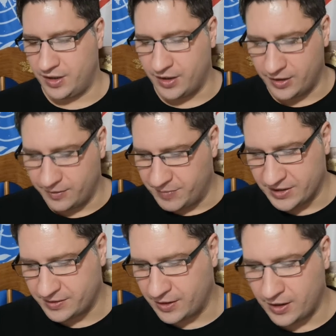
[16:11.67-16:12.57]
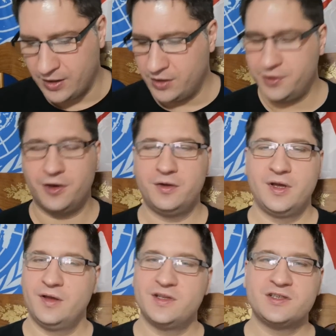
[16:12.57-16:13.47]
and but uh, you know
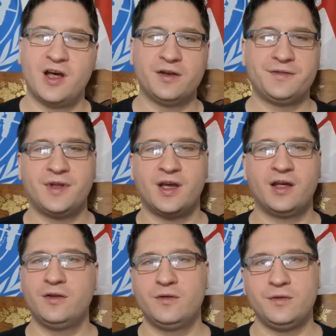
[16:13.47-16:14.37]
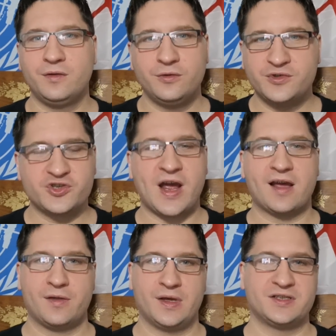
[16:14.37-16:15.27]
let's not uh, lose
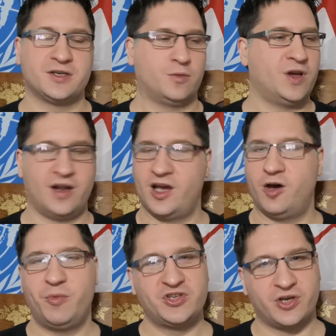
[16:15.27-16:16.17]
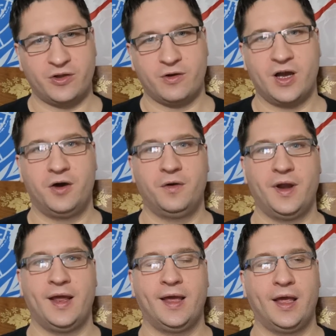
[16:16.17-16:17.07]
track of things here we got to help each other
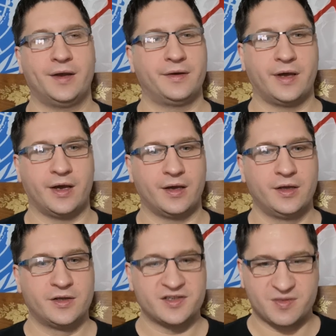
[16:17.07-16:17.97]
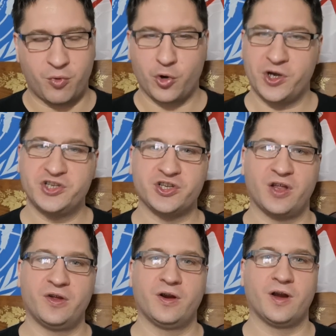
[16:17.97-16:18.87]
out and uh, support each
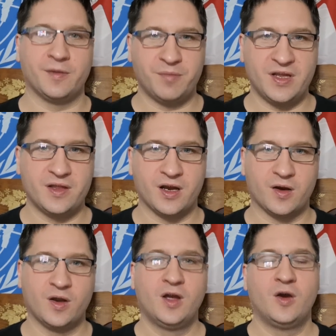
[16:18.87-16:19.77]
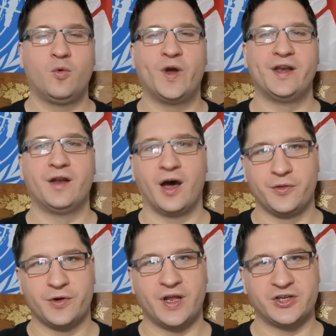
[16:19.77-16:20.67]
other and be there when
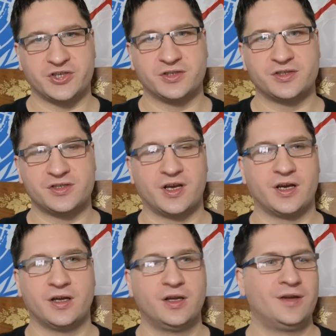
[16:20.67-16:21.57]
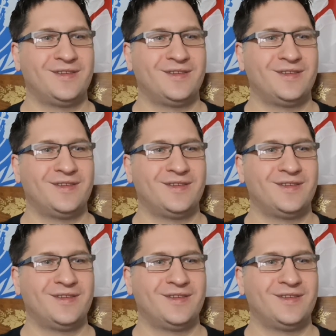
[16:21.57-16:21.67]
other nations uh,